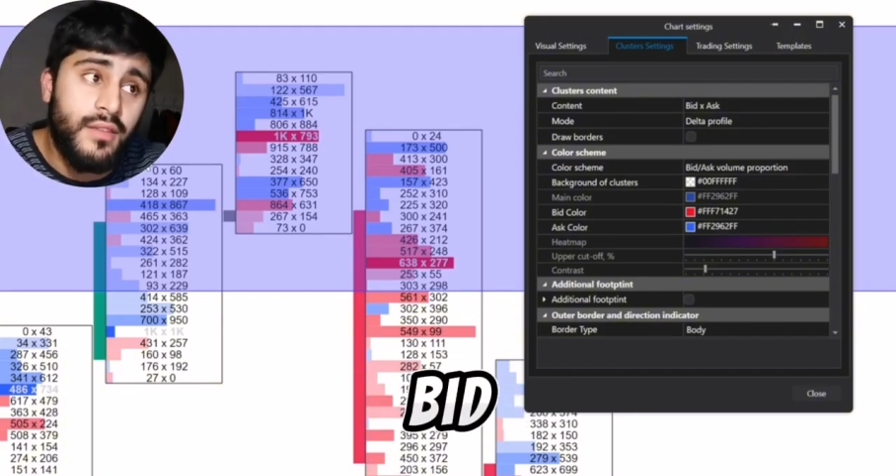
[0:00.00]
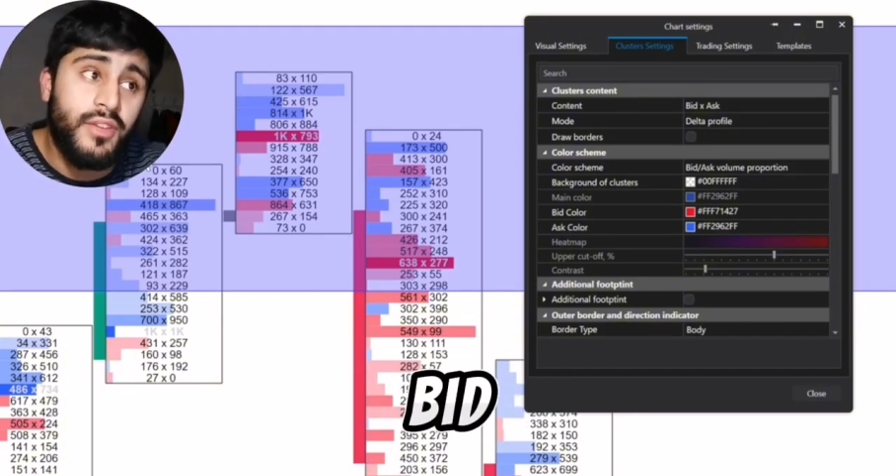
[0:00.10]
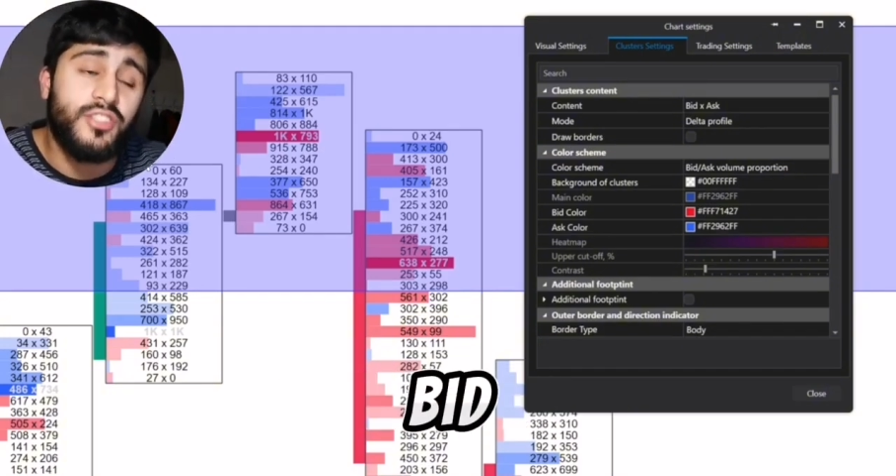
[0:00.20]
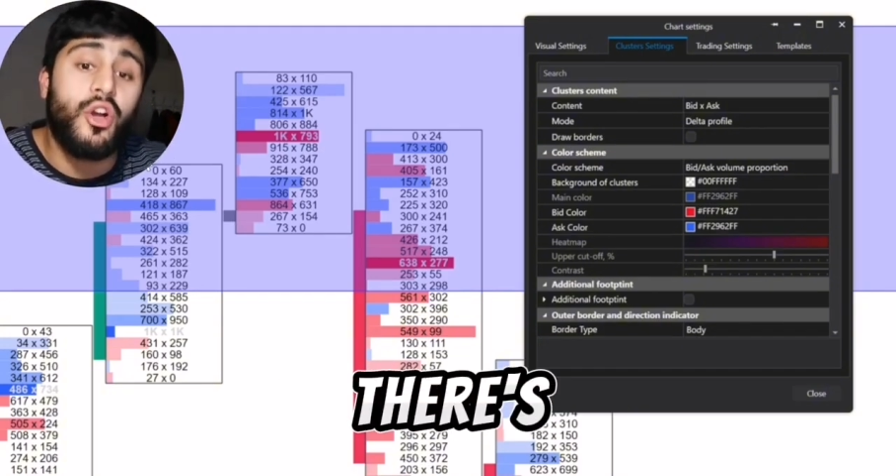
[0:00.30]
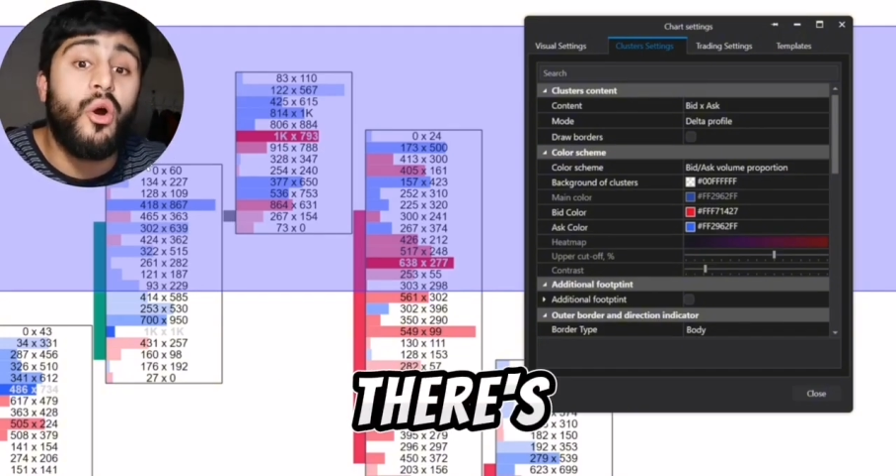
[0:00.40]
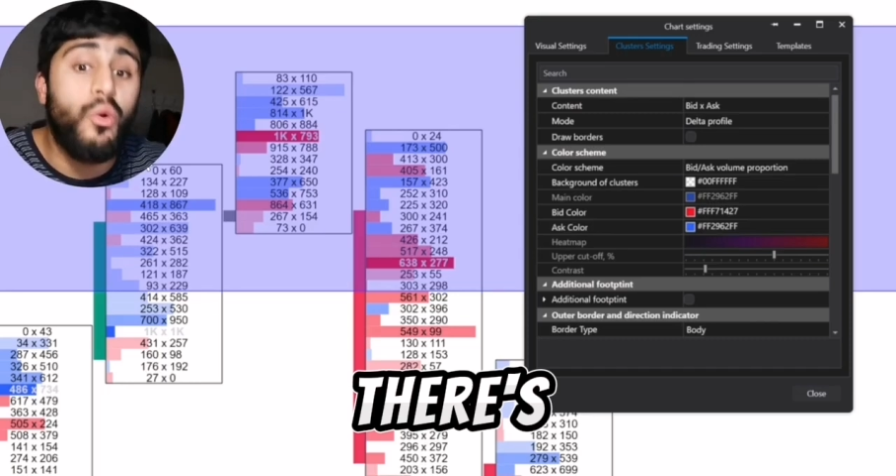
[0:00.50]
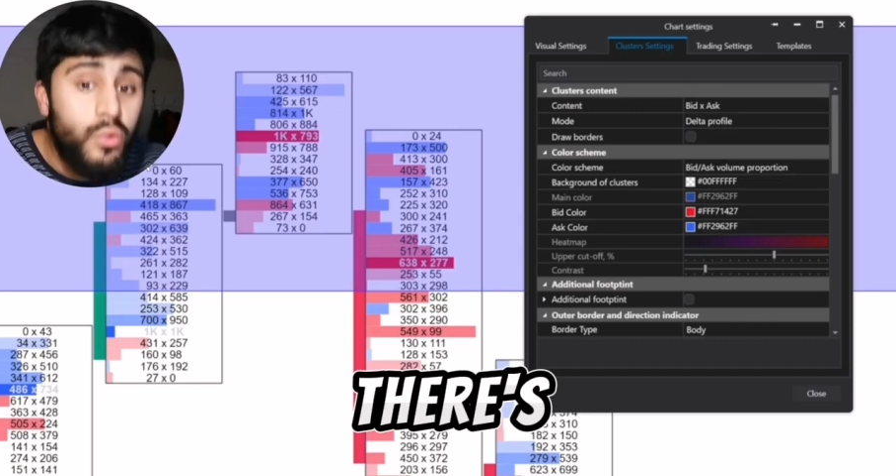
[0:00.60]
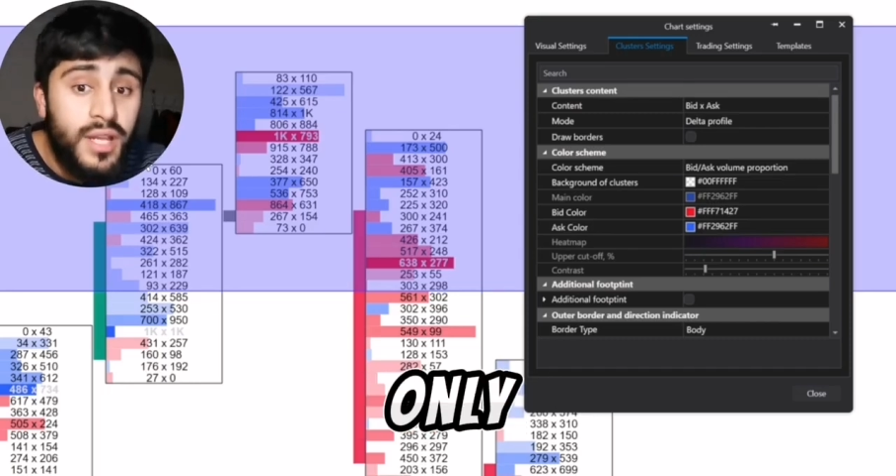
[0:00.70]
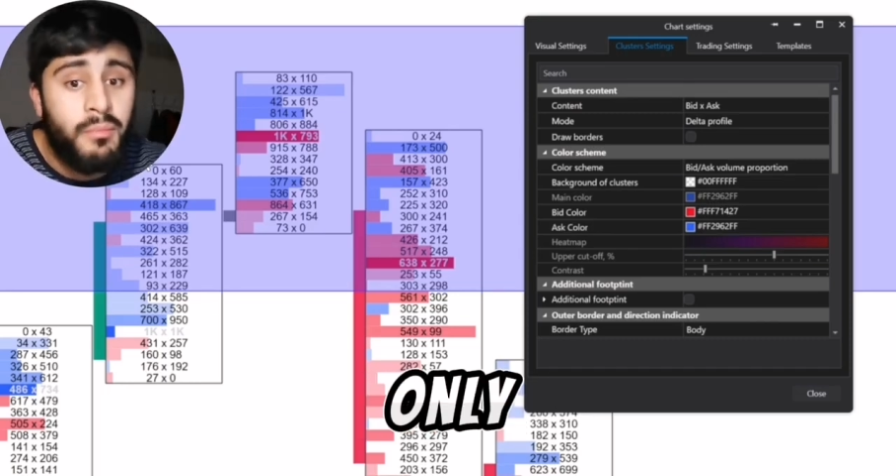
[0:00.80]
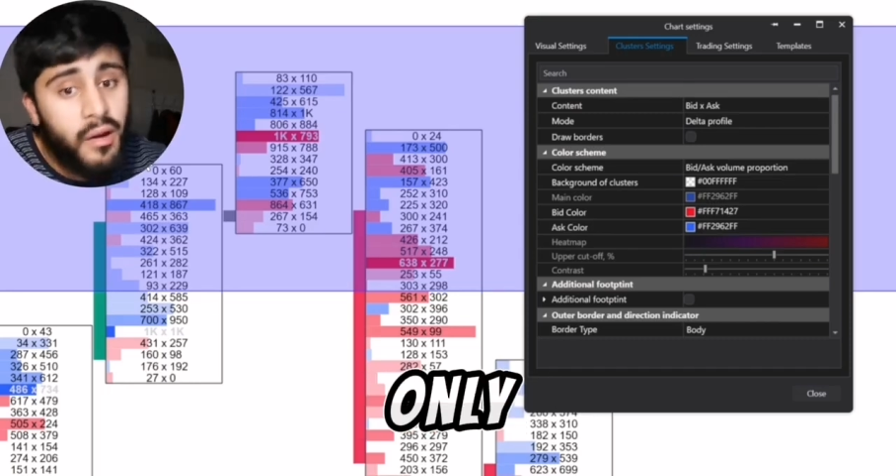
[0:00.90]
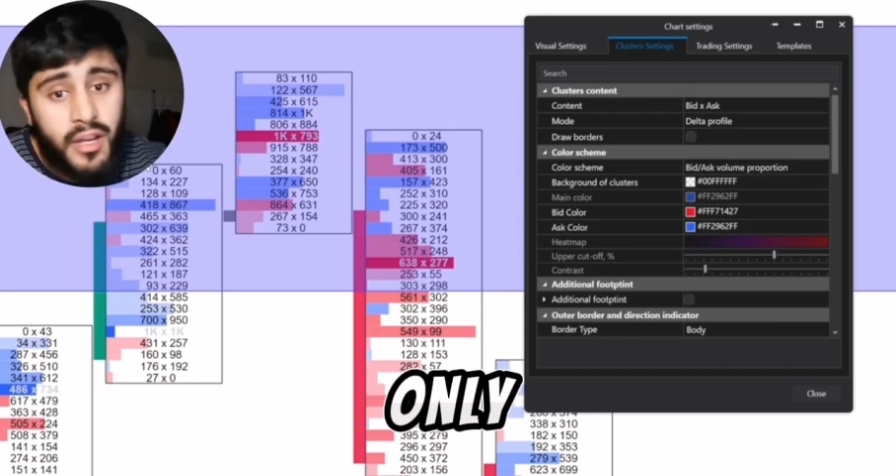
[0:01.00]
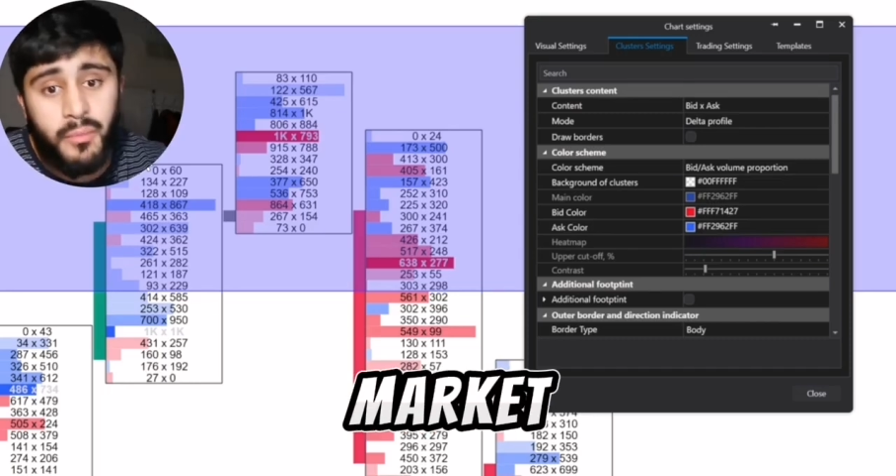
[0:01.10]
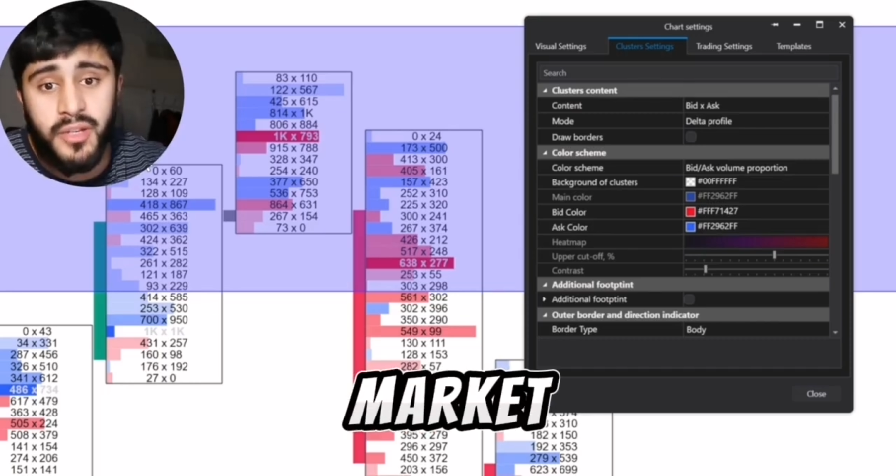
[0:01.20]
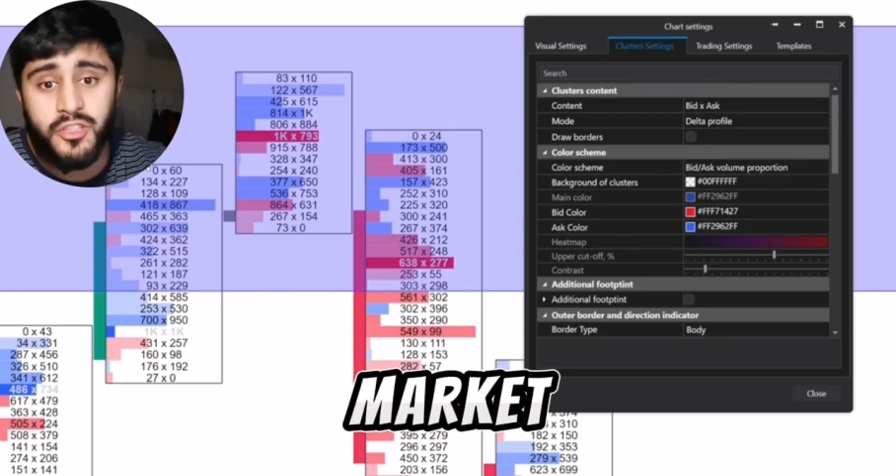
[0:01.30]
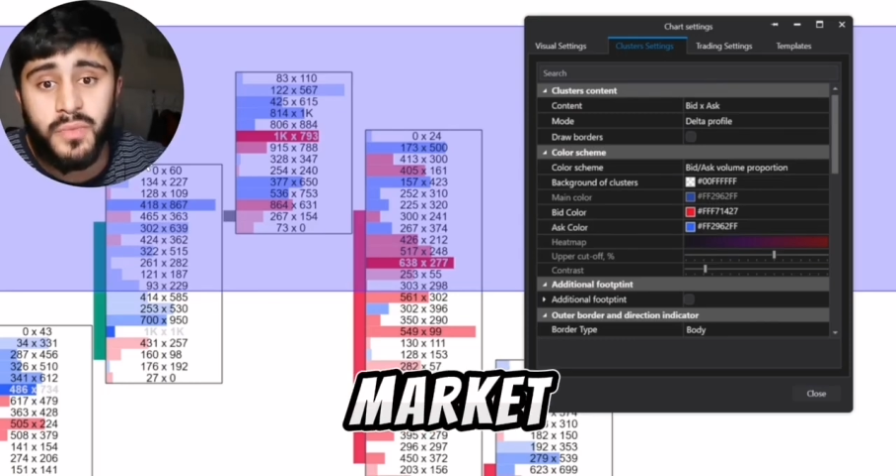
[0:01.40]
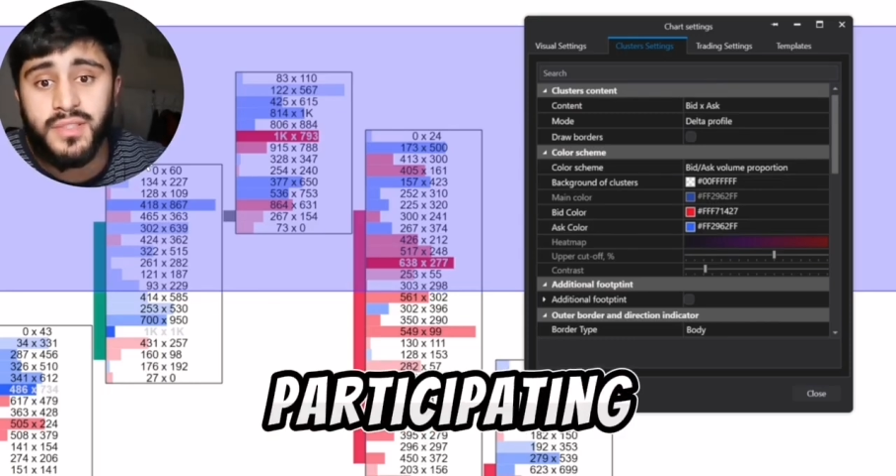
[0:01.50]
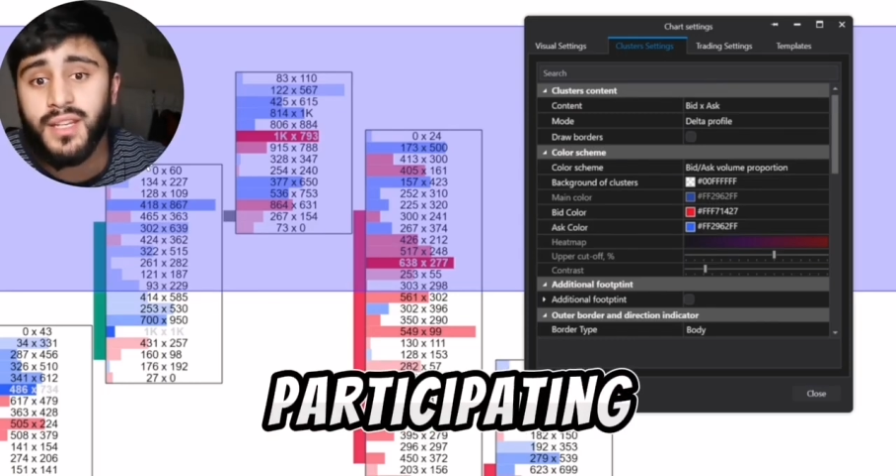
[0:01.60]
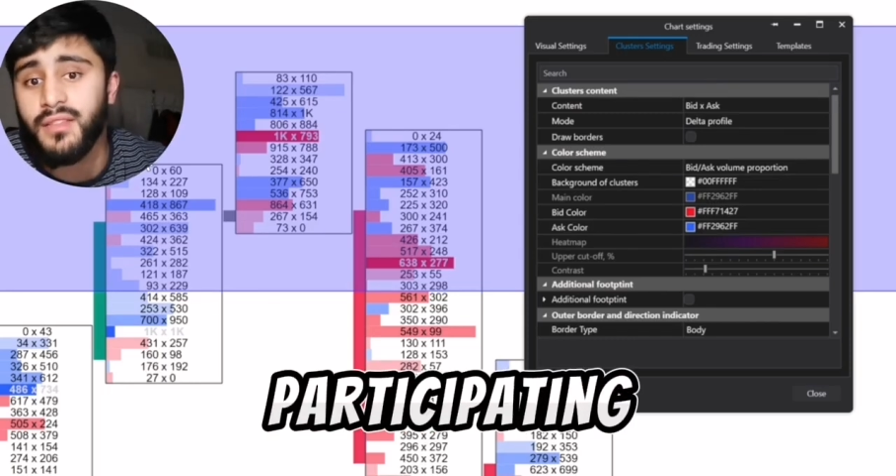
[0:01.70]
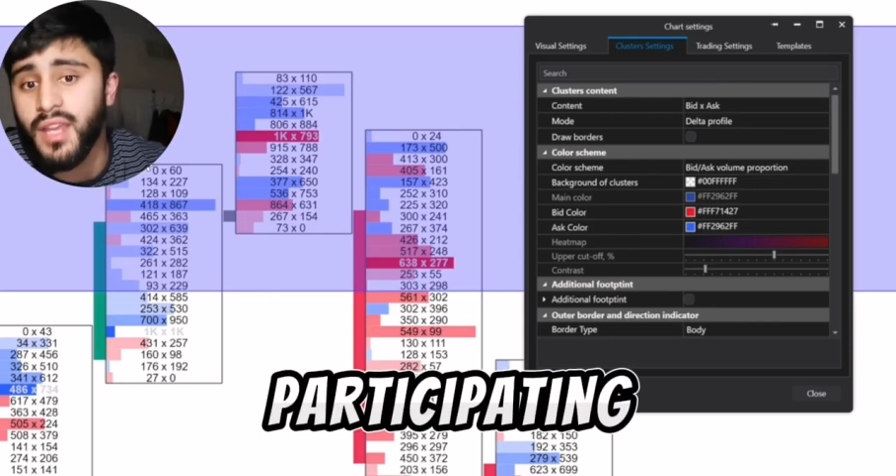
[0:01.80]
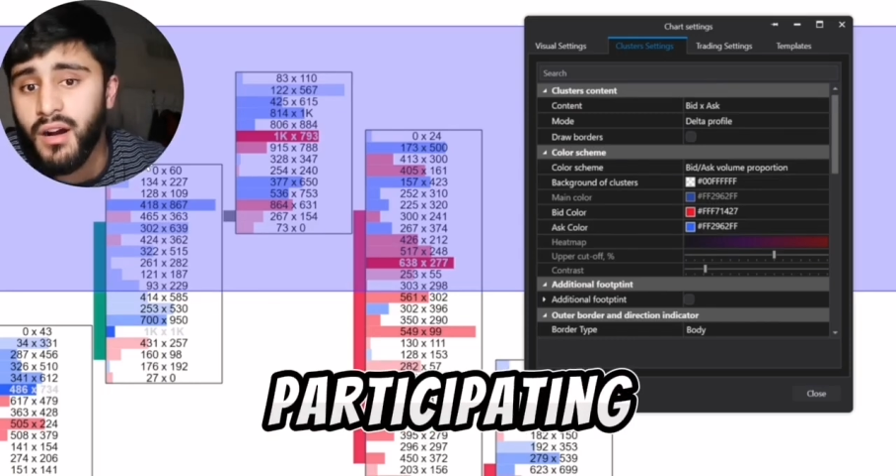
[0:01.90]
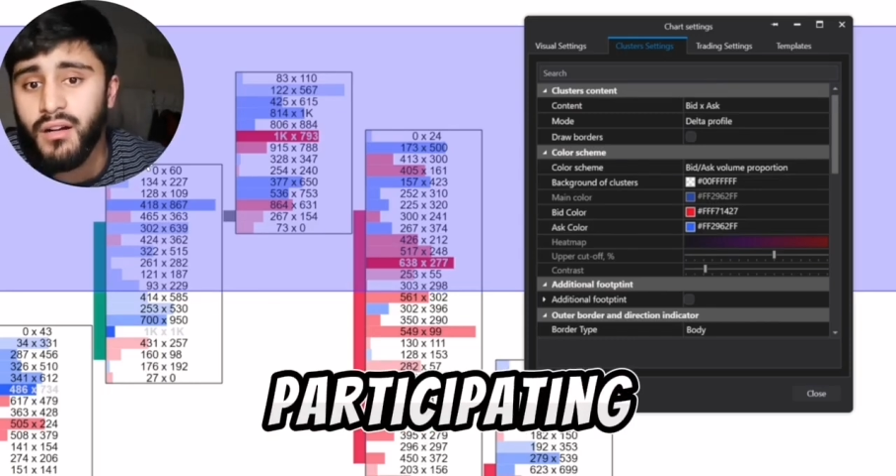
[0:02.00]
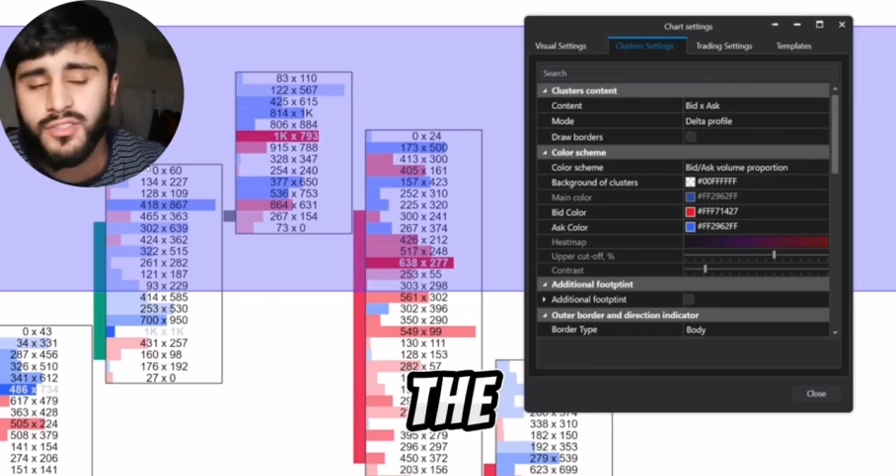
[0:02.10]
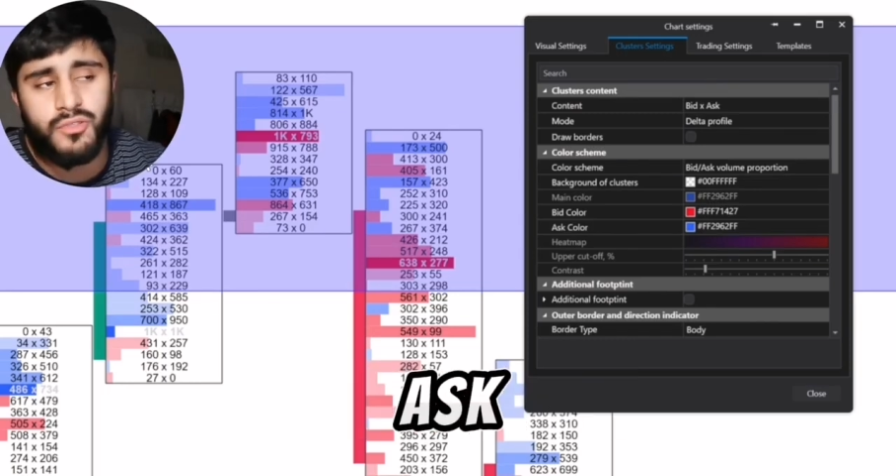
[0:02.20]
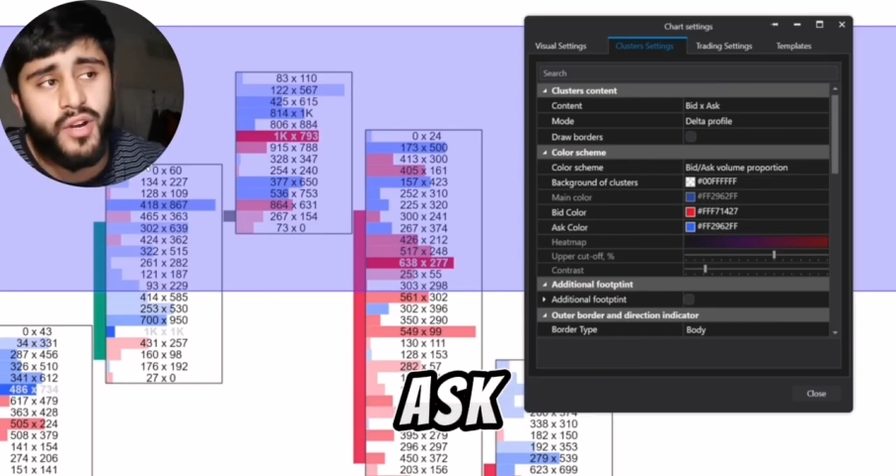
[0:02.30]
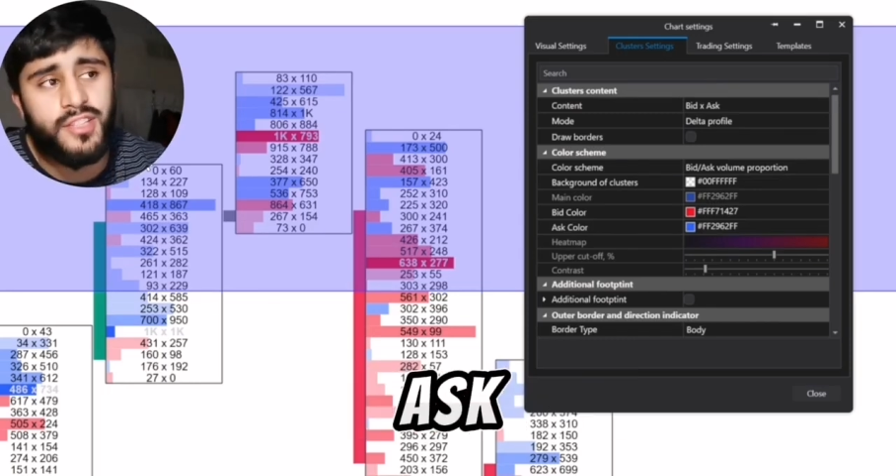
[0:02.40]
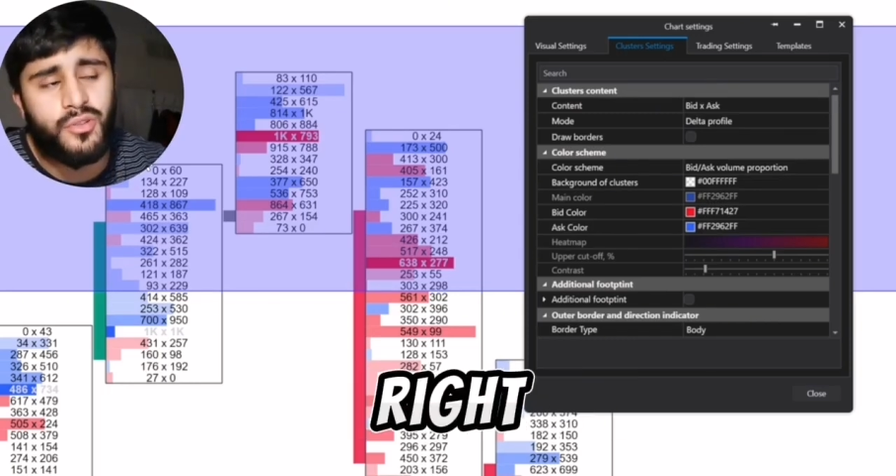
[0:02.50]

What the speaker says: There's only market participants hitting the ask, right?